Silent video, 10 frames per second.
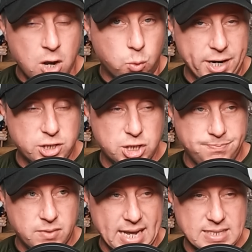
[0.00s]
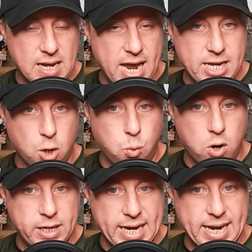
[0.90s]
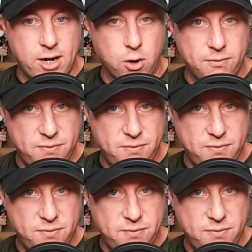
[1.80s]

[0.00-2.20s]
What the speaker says: which is kind of working in her